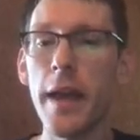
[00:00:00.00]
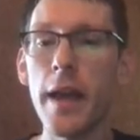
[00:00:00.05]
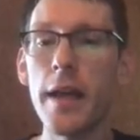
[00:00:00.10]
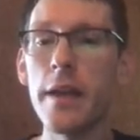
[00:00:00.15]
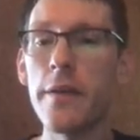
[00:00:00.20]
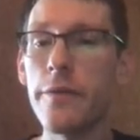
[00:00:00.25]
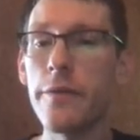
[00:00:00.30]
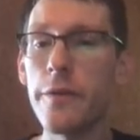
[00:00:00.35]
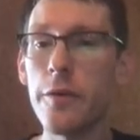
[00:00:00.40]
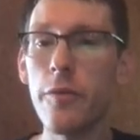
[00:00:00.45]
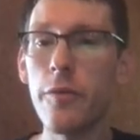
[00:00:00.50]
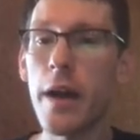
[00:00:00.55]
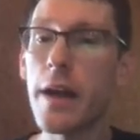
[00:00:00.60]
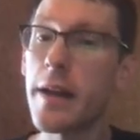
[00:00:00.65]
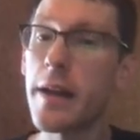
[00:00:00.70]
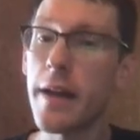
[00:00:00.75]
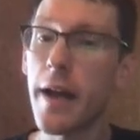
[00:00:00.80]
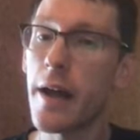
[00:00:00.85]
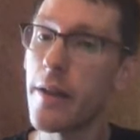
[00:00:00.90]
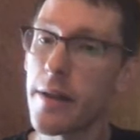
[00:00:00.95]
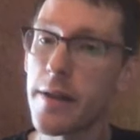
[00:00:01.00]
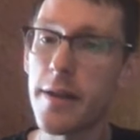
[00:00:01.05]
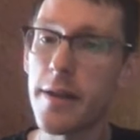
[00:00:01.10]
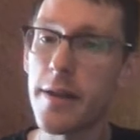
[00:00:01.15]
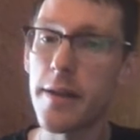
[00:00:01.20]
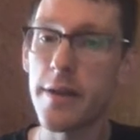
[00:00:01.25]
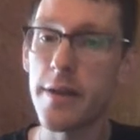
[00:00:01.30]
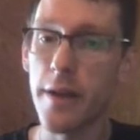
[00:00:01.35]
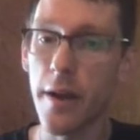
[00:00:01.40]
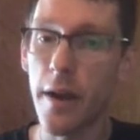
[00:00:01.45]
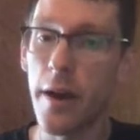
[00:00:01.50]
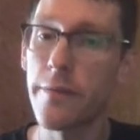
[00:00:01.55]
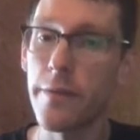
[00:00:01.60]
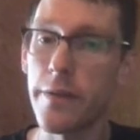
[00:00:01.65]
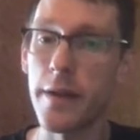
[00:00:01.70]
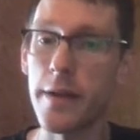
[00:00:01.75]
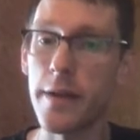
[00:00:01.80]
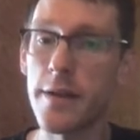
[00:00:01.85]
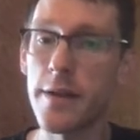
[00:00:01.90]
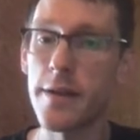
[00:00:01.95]
And if you ran analysis of
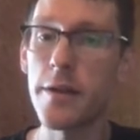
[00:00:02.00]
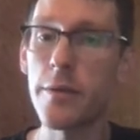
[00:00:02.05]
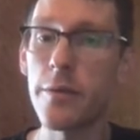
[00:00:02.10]
this,